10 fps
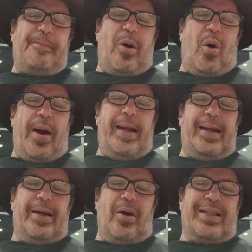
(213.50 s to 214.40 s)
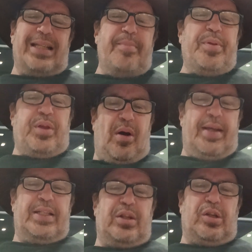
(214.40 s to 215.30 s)
I
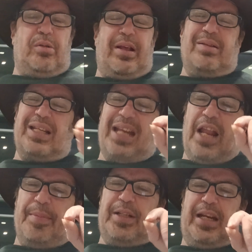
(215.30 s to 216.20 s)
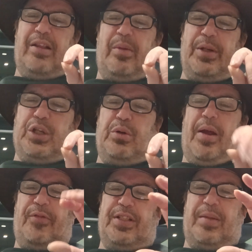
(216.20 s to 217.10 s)
sympathise to a degree. There's an element here that we do
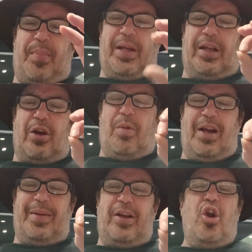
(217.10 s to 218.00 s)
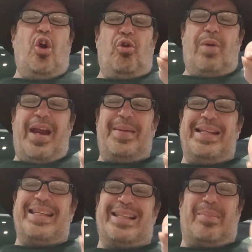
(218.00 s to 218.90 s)
have to step back and go, wait a minute,
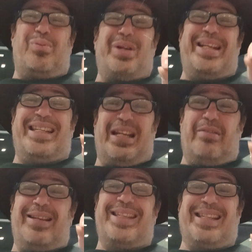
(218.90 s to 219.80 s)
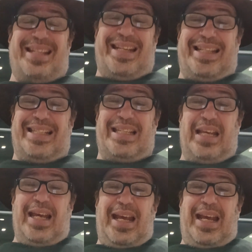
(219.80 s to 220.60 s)
rabies is a pretty serious disease.